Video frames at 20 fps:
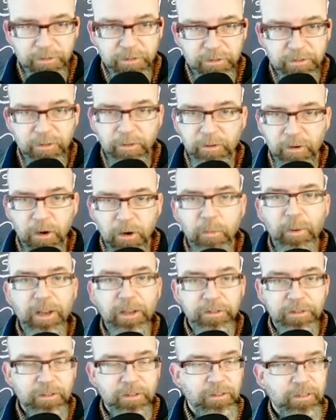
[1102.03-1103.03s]
So there are
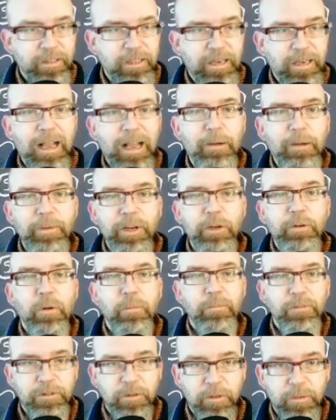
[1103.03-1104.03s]
ways to look at how many
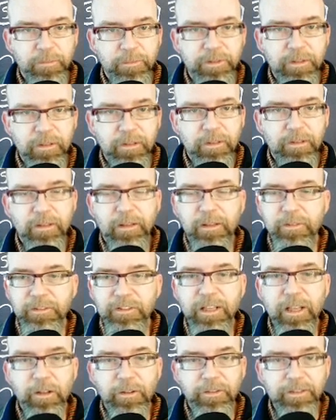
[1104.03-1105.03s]
chromosomes uh, uh
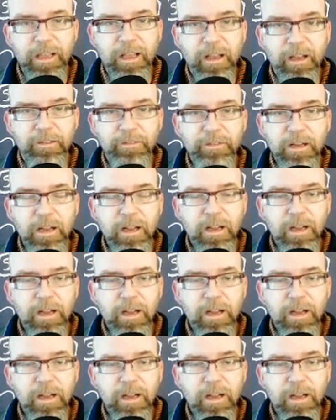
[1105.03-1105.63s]
cells have.